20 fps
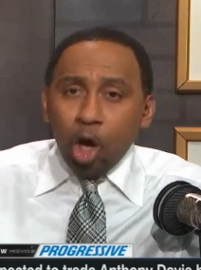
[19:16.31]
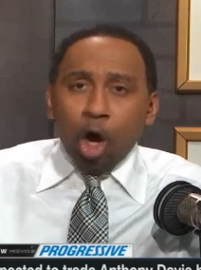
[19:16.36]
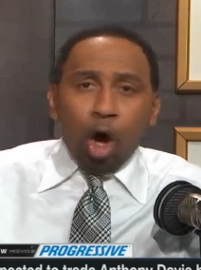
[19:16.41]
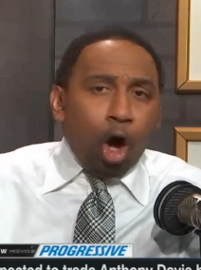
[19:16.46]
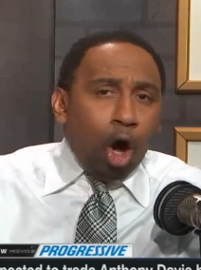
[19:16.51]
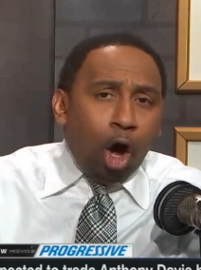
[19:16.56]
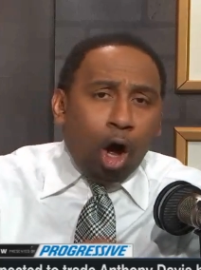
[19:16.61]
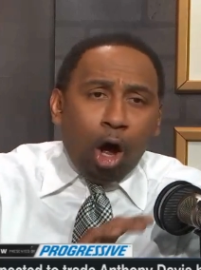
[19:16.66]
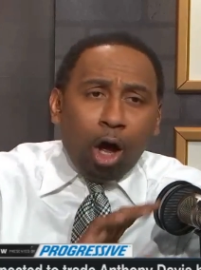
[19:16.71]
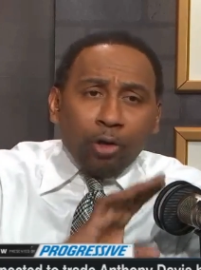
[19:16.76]

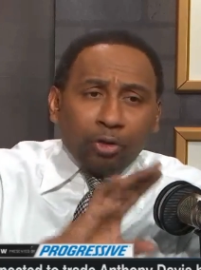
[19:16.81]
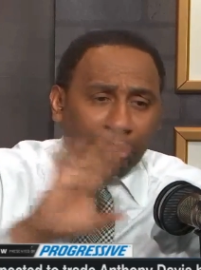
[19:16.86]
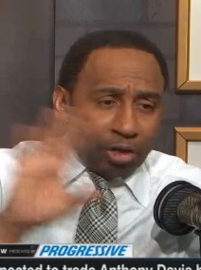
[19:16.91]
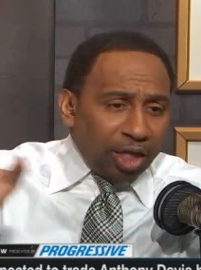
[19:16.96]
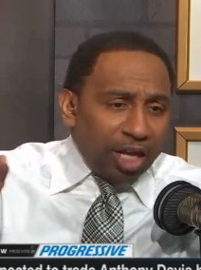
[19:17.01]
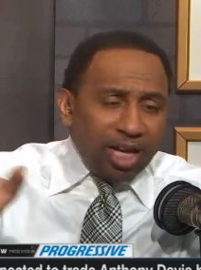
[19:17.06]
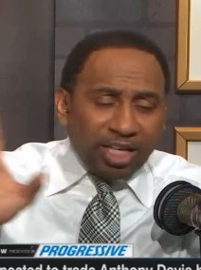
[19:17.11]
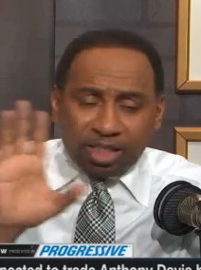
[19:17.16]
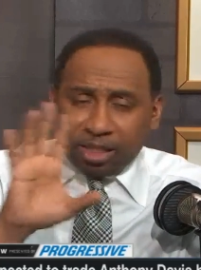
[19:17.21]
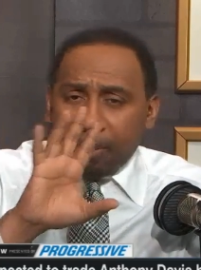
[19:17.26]
All
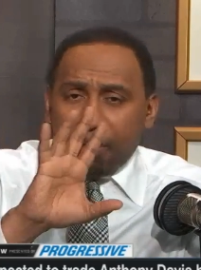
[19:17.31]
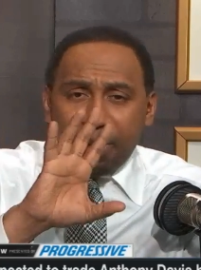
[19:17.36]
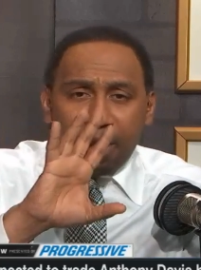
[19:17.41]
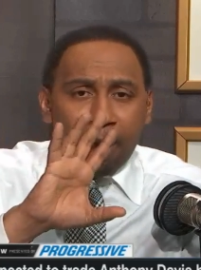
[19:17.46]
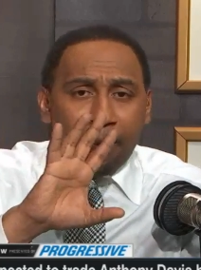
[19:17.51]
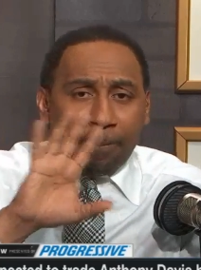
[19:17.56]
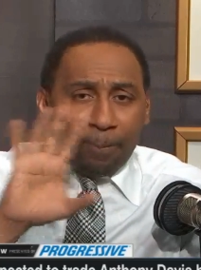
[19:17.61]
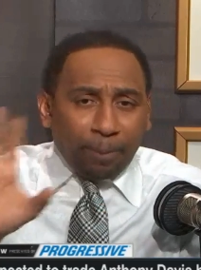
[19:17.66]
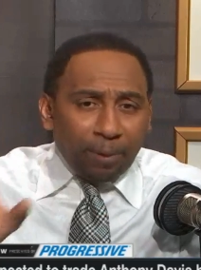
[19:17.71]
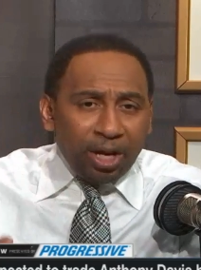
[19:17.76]
things to be
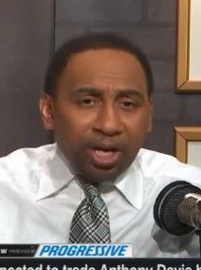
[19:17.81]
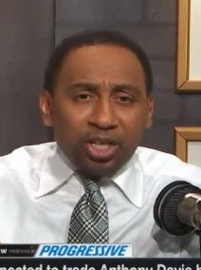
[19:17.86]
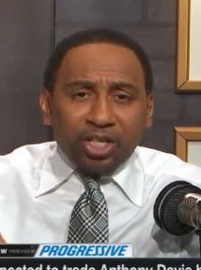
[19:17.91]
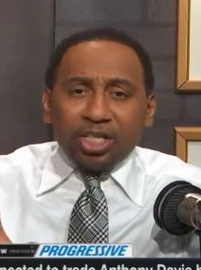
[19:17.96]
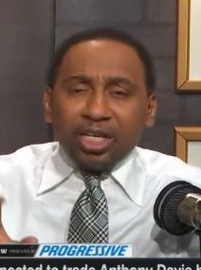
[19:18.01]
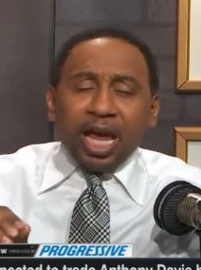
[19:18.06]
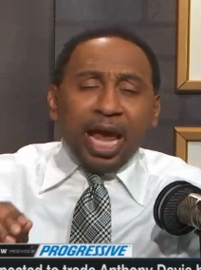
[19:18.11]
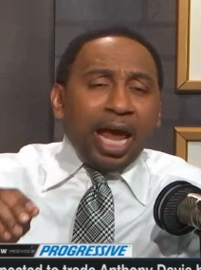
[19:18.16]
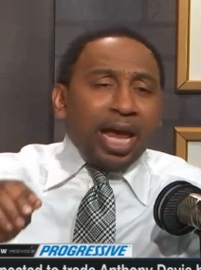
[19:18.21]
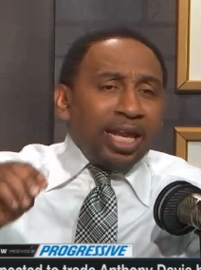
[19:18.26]

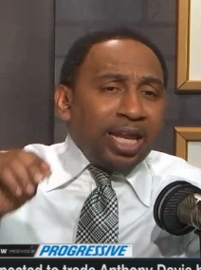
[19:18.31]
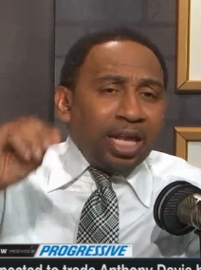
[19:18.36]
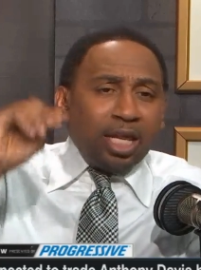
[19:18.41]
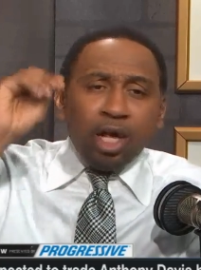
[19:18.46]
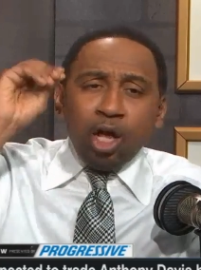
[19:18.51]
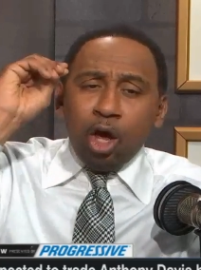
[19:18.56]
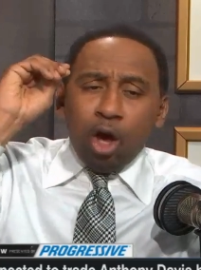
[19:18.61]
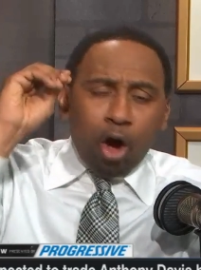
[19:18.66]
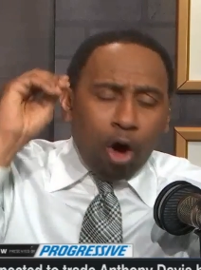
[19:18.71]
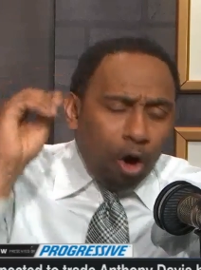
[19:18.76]
appreciated,
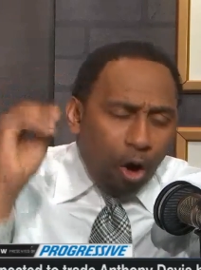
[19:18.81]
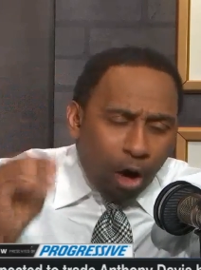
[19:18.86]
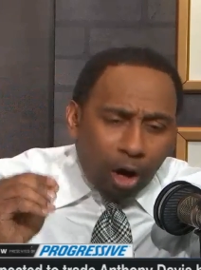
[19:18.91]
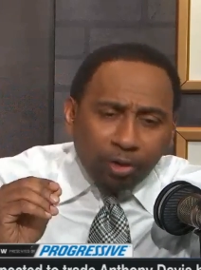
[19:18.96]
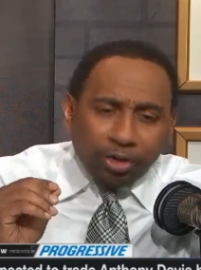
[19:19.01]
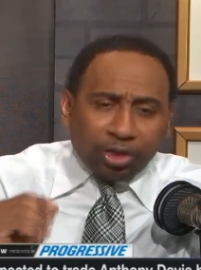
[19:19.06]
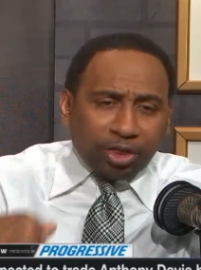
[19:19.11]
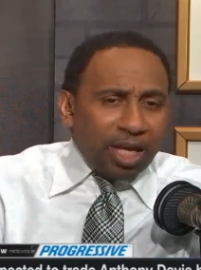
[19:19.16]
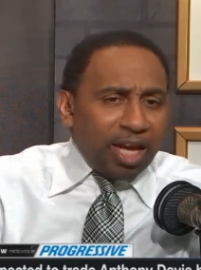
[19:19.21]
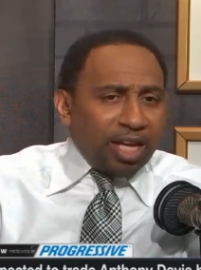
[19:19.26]
all
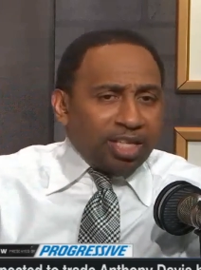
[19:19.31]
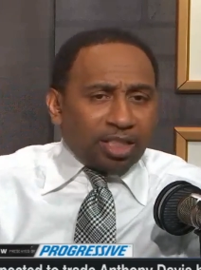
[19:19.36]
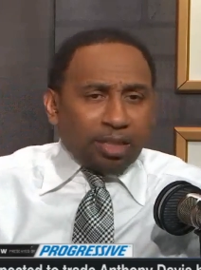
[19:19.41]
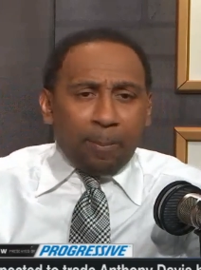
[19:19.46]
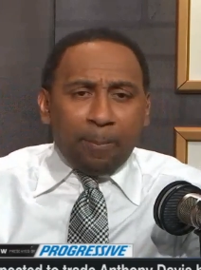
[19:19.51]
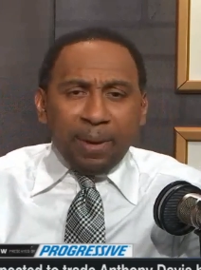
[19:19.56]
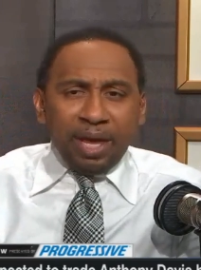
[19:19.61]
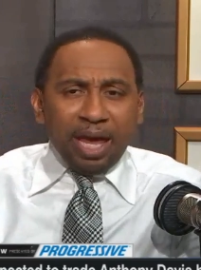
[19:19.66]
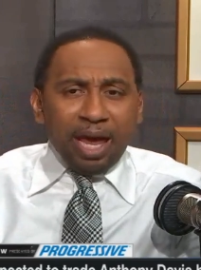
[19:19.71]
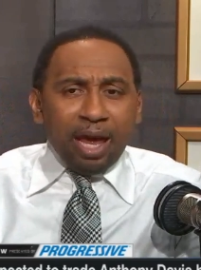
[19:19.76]
things to
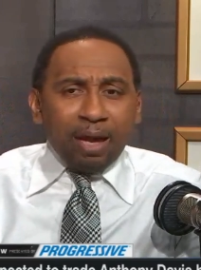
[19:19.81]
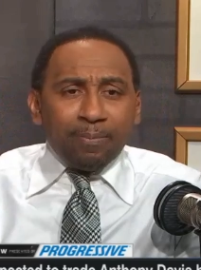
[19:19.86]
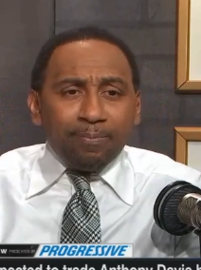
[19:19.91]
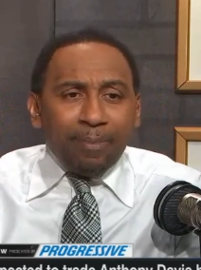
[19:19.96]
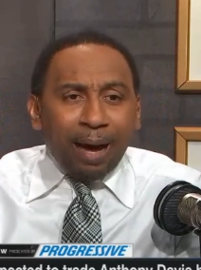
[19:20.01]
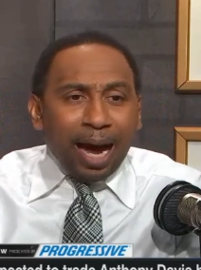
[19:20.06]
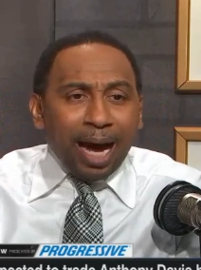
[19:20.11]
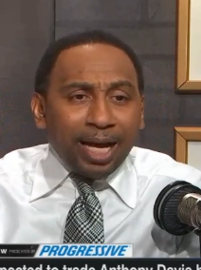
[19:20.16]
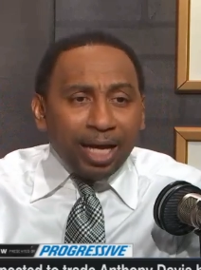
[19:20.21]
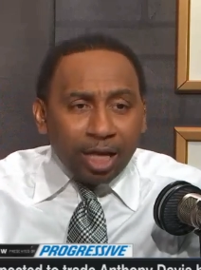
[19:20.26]
be
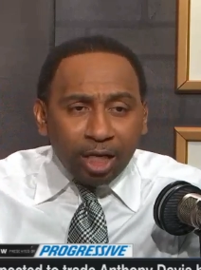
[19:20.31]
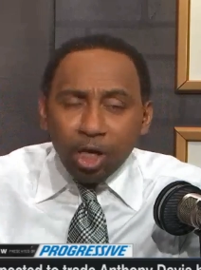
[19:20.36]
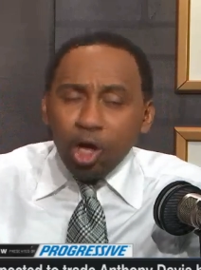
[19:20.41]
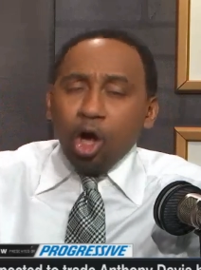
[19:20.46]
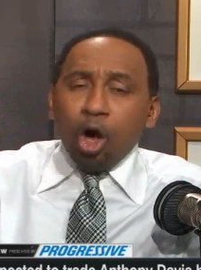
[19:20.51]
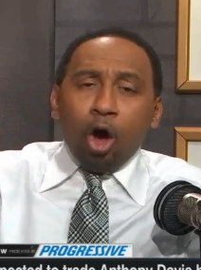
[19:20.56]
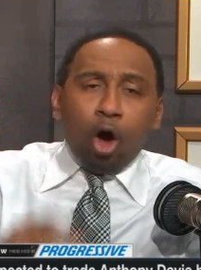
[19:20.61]
admired,